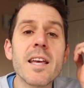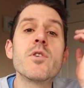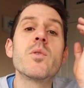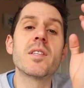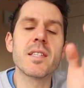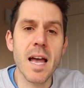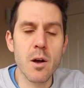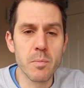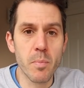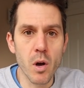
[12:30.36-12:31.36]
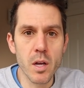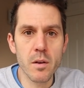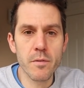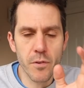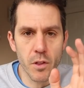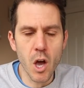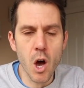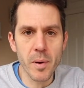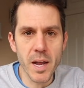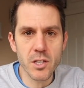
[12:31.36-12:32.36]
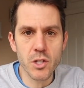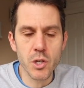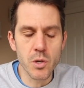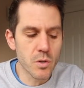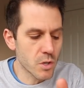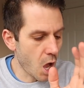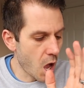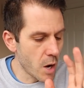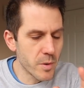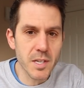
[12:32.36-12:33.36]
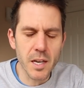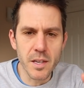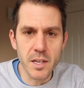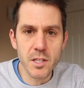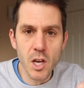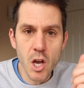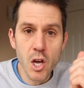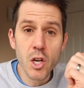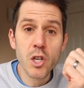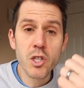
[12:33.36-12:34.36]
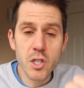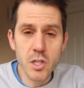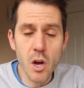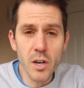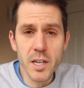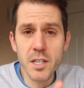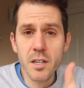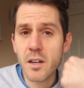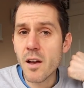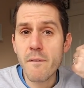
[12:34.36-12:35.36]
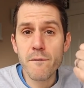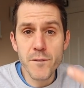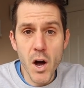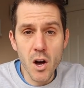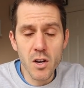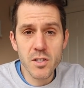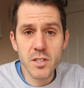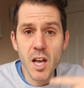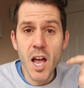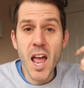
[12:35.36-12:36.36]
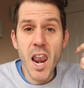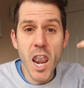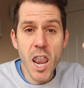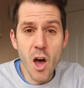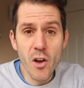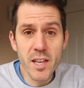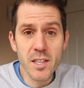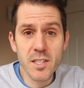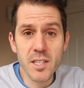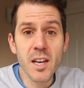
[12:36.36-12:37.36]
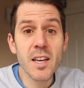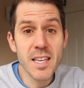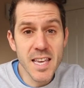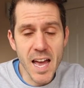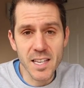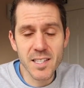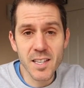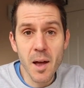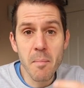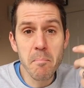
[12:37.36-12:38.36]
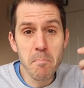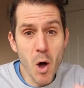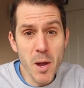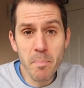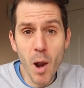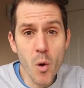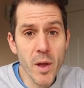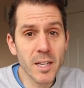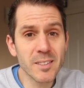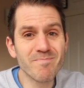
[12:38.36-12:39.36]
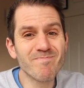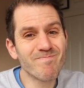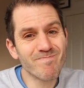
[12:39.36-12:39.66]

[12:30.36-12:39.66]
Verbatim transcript: to give you a soundbite for the Carbon X2s, I would say this: solid, fast, light, yes. Mind-blowing,